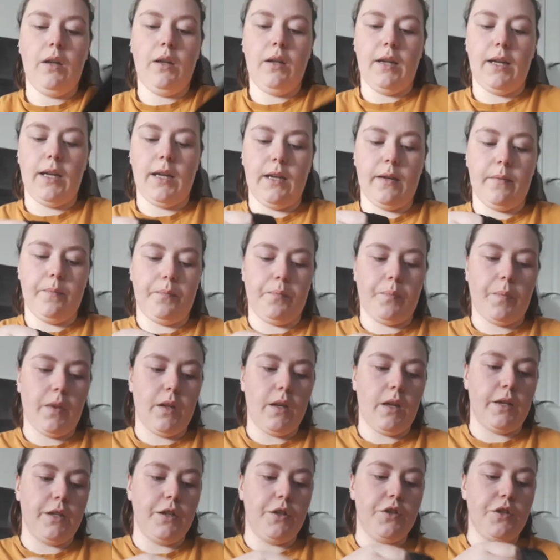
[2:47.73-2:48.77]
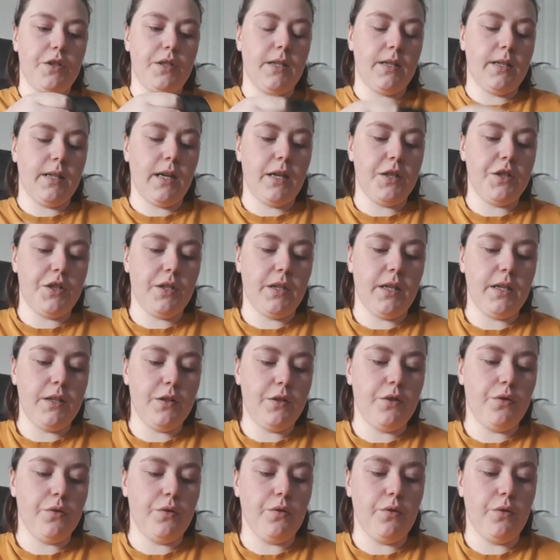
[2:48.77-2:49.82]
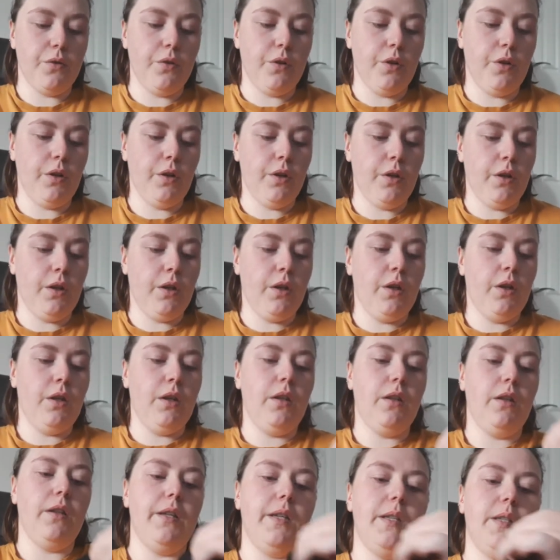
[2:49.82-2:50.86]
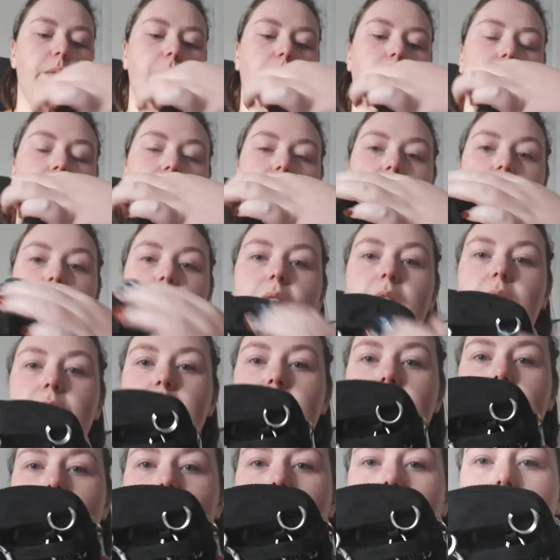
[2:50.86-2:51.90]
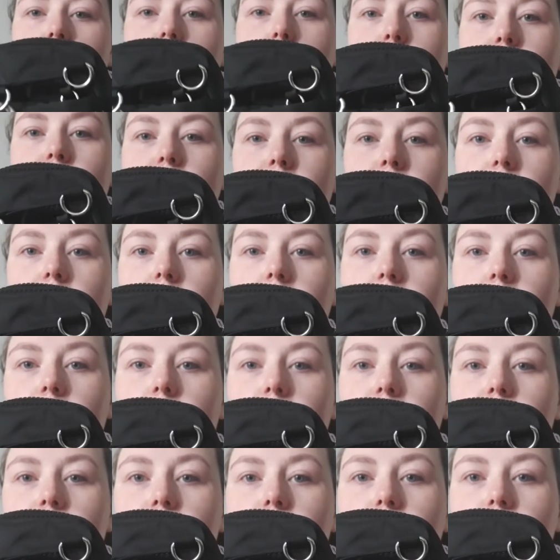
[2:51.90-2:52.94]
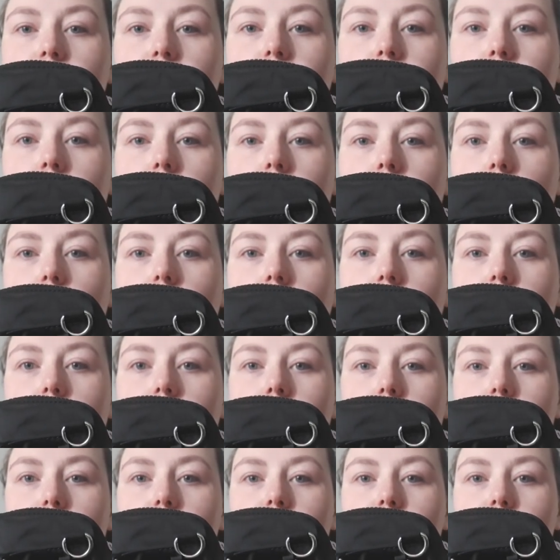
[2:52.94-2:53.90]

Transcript: And you just attach that to these wee things at the back on here.